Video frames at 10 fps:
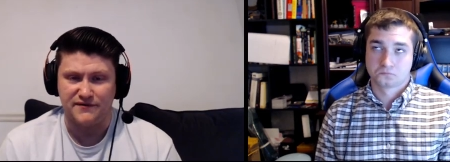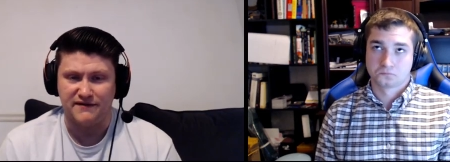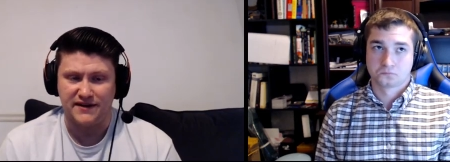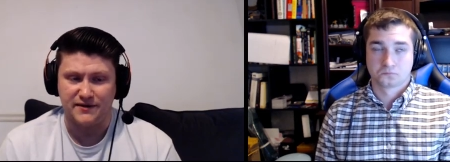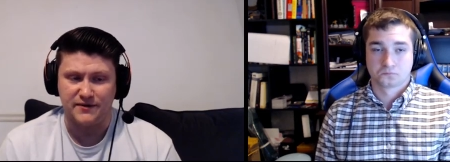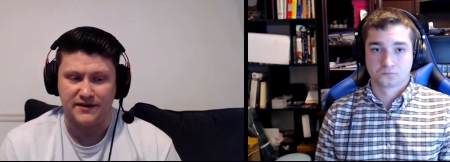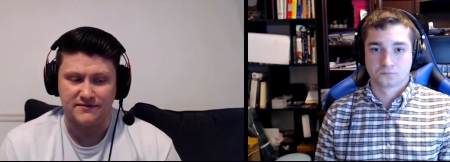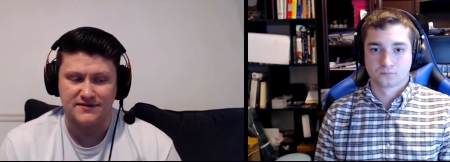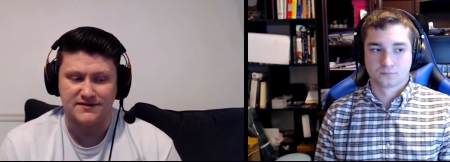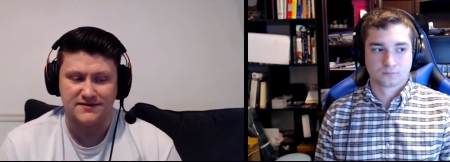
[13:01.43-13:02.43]
Speaker 1: five that quick, it
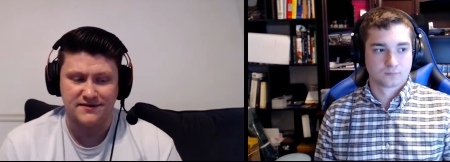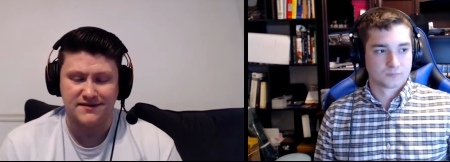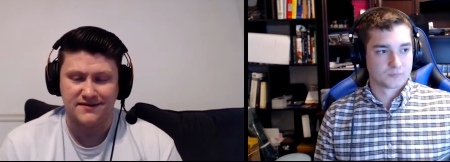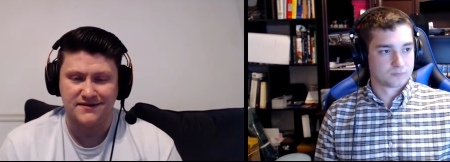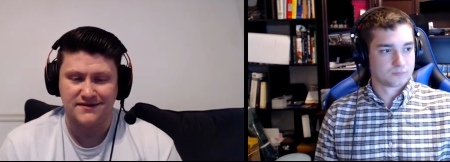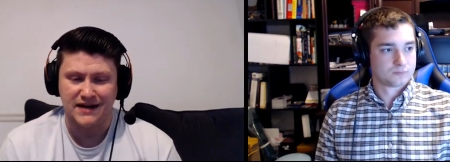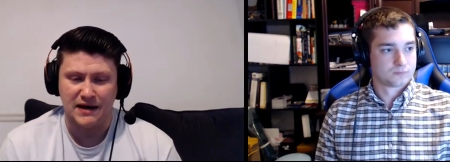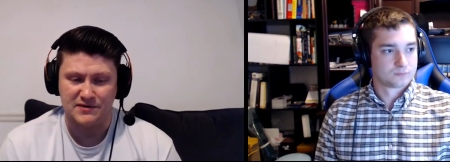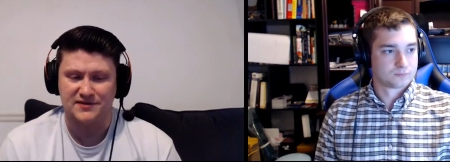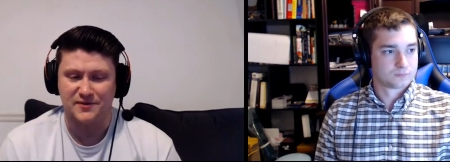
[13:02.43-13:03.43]
was
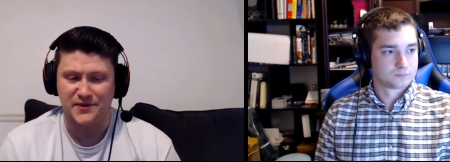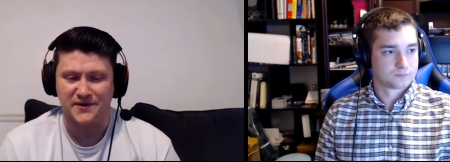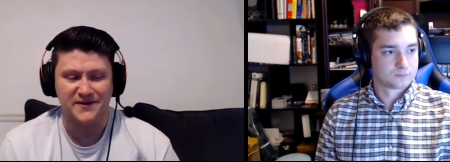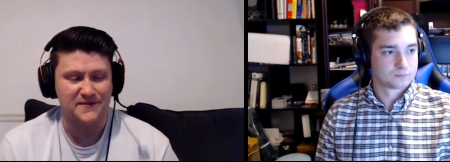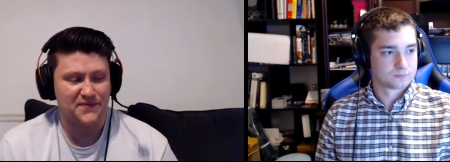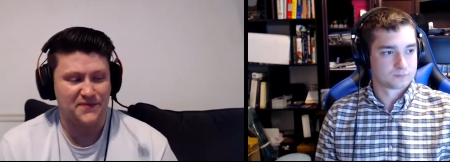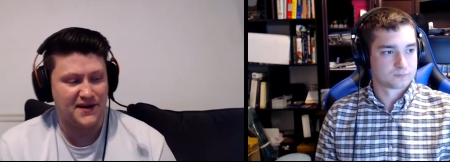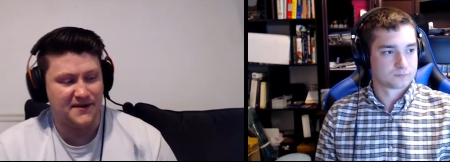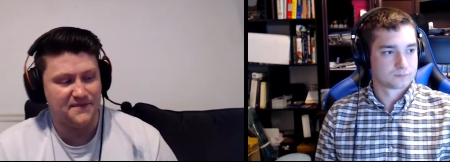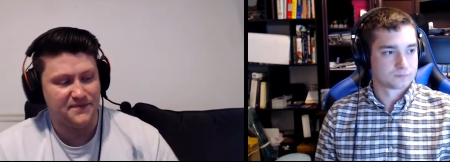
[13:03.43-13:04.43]
I was a little worried.
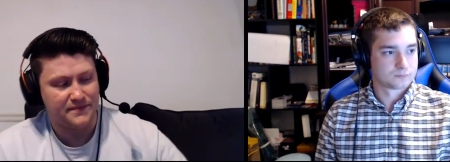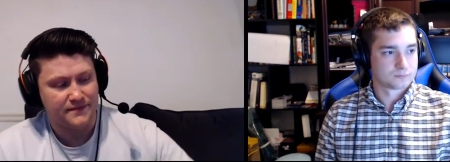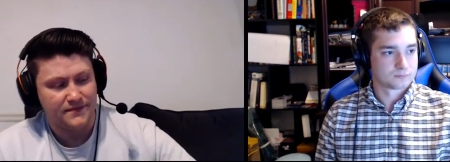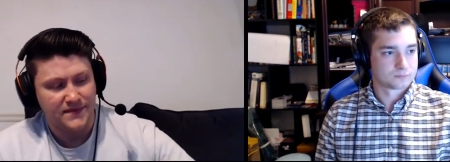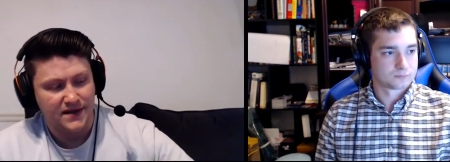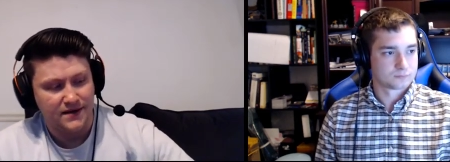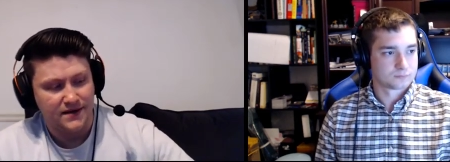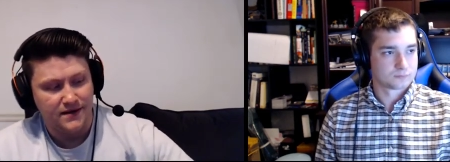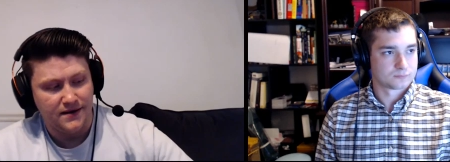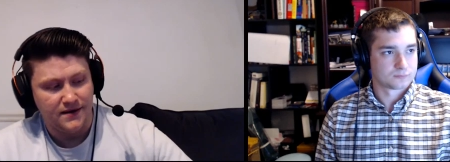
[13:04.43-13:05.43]
Um,
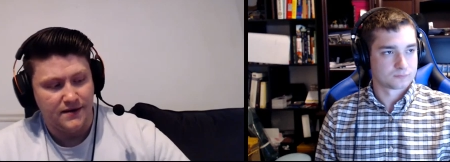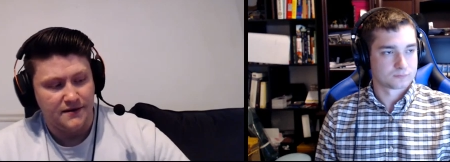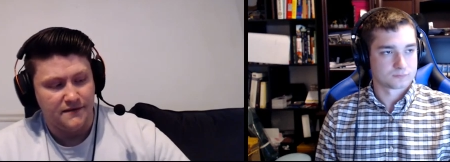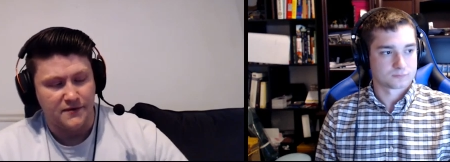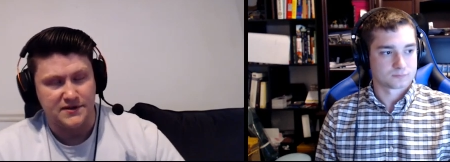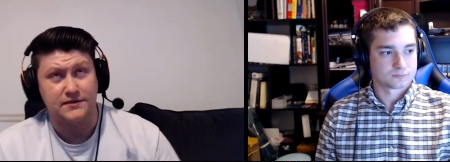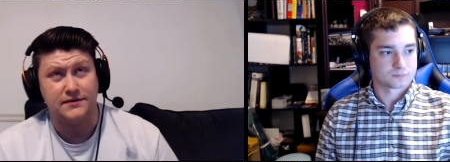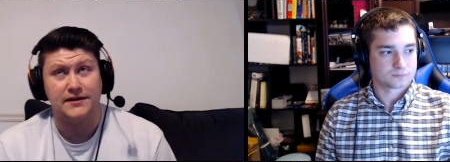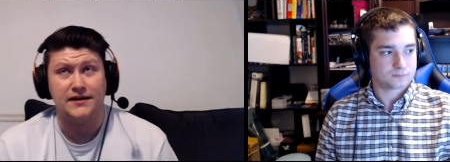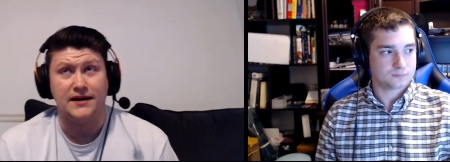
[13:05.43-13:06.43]

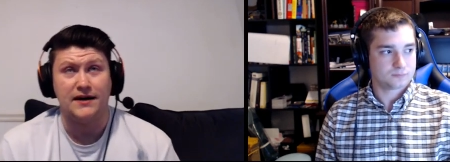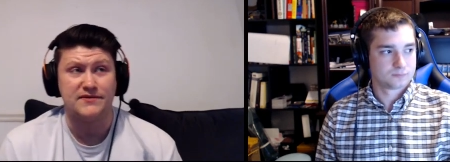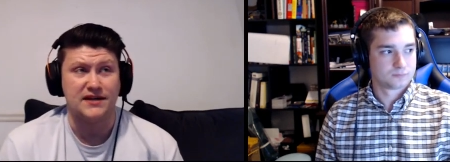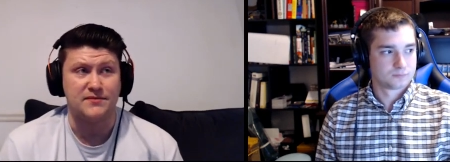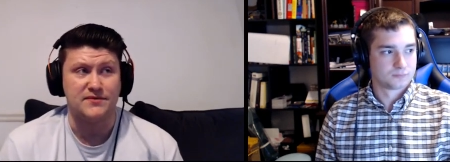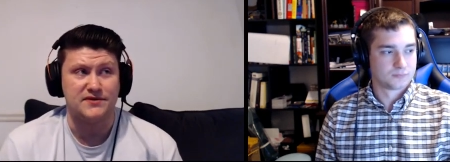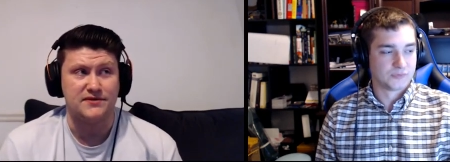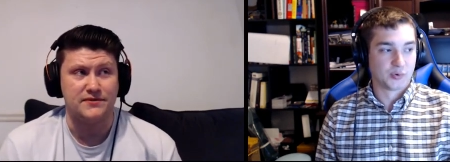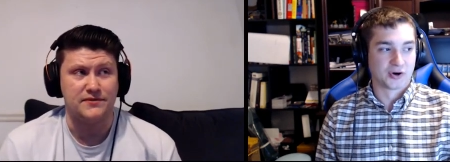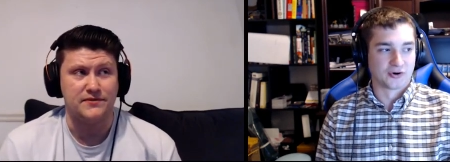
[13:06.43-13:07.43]
fortunately, I was able to.
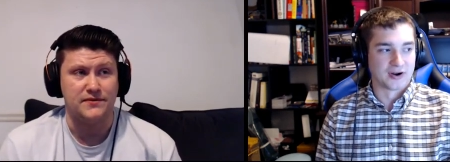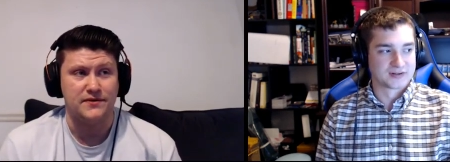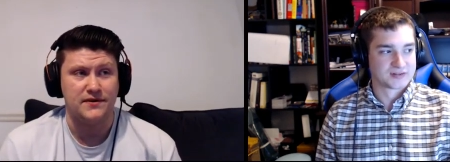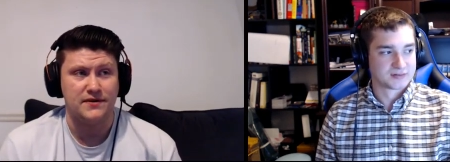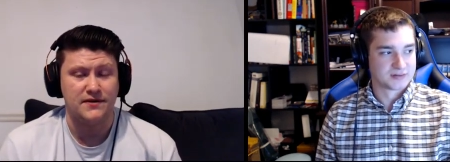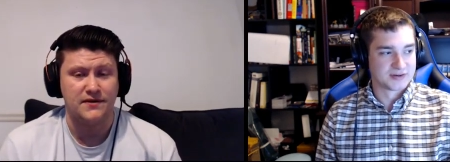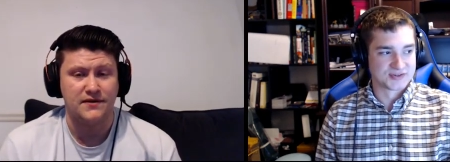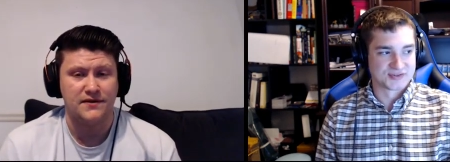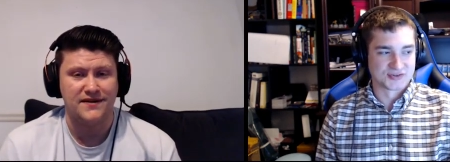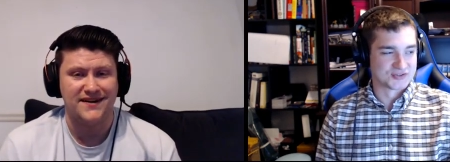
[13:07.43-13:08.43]
You are
Speaker 2: correct. It
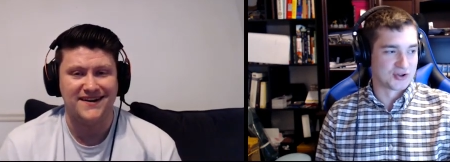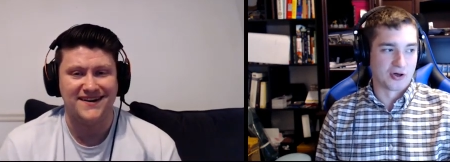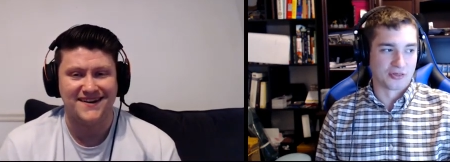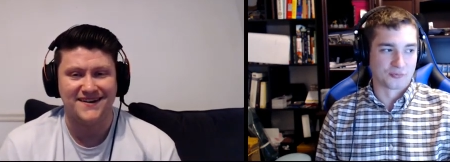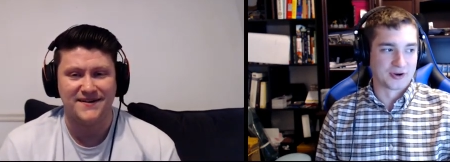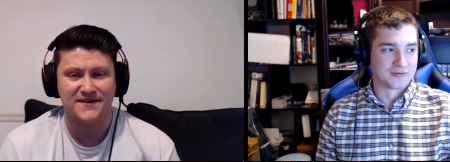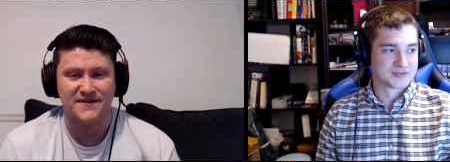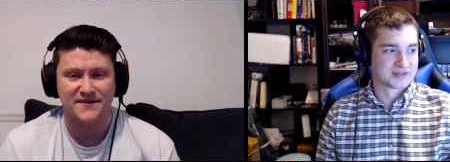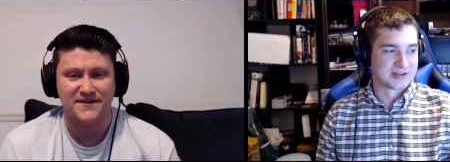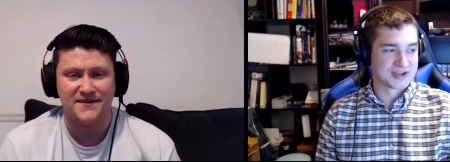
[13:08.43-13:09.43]
is just yeah. all three of us.
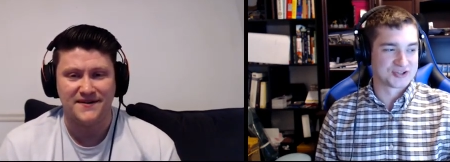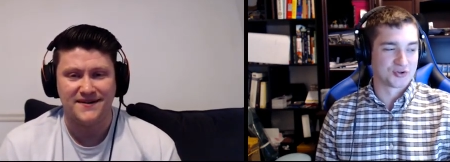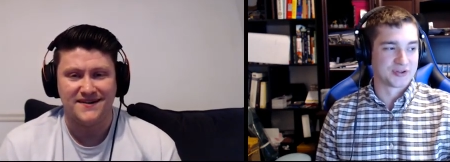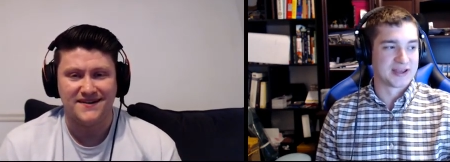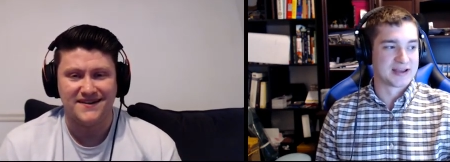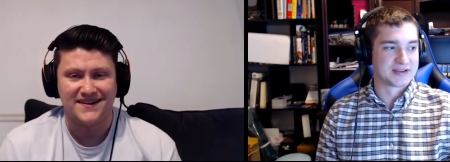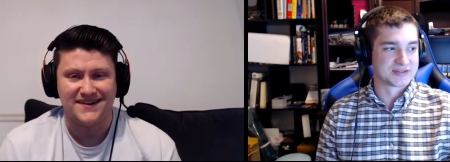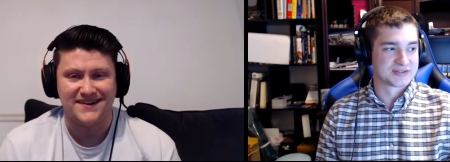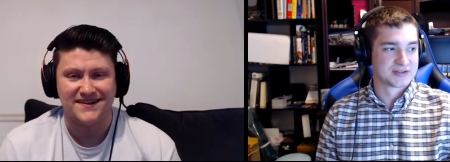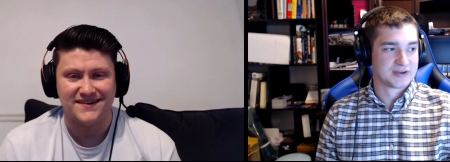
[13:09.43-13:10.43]
He actually only
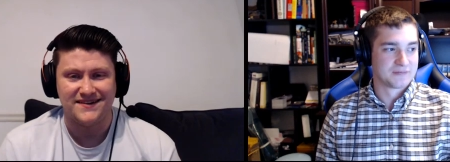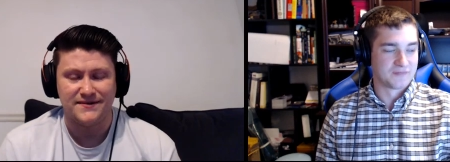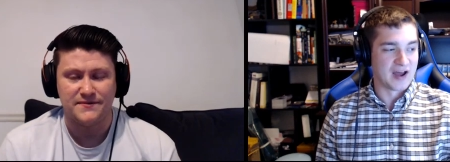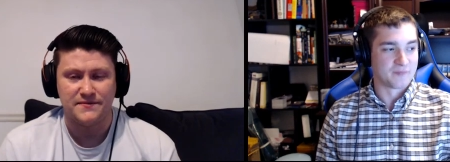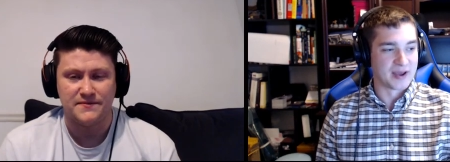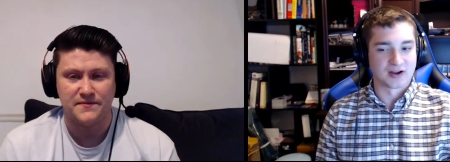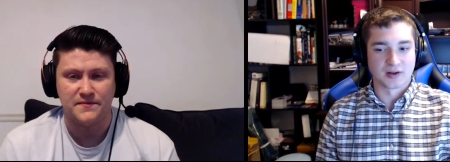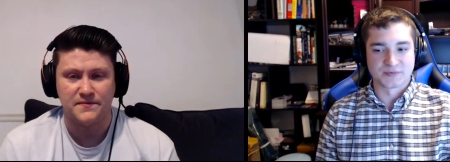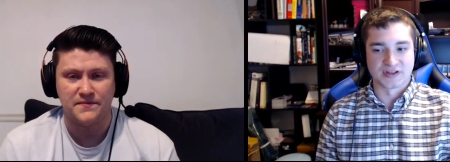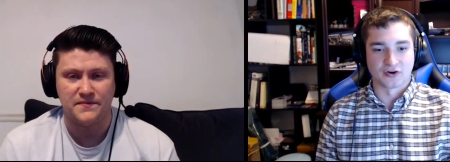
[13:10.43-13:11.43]
has five
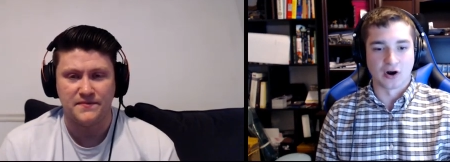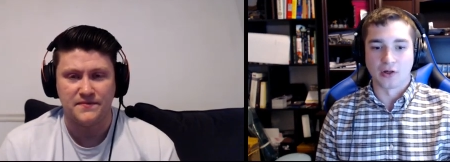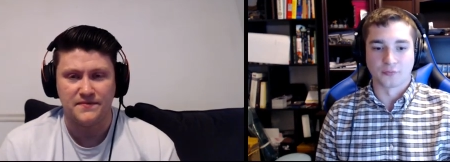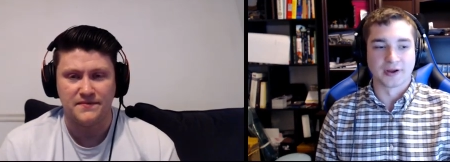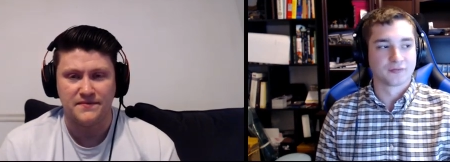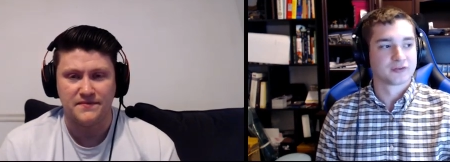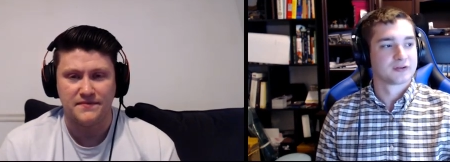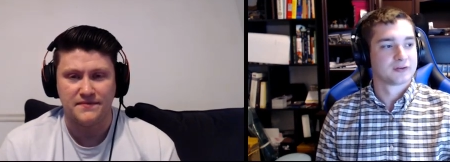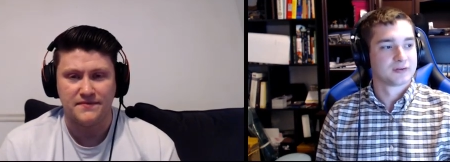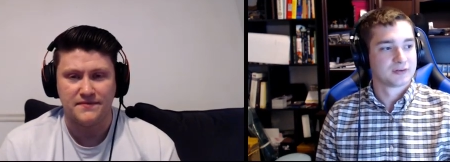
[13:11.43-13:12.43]
backups, and they're all three of us.
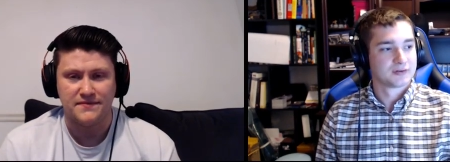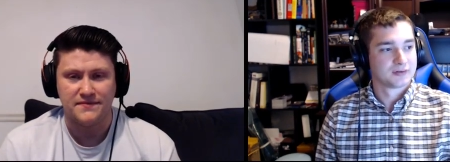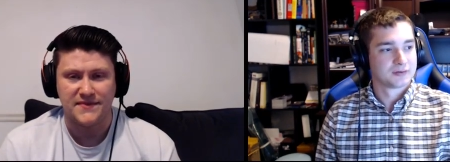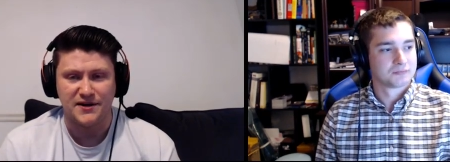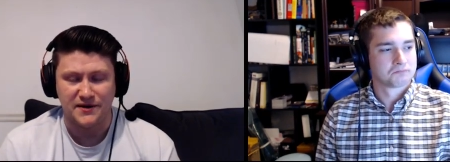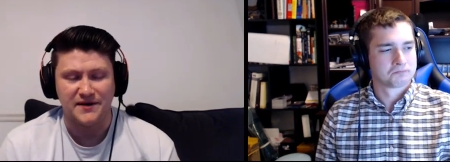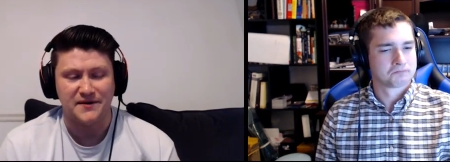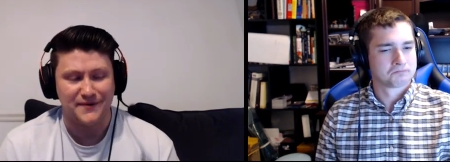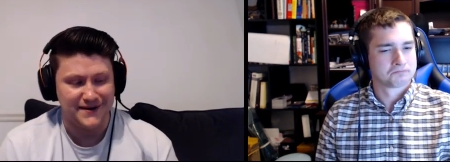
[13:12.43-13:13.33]
Speaker 1: Okay. Well,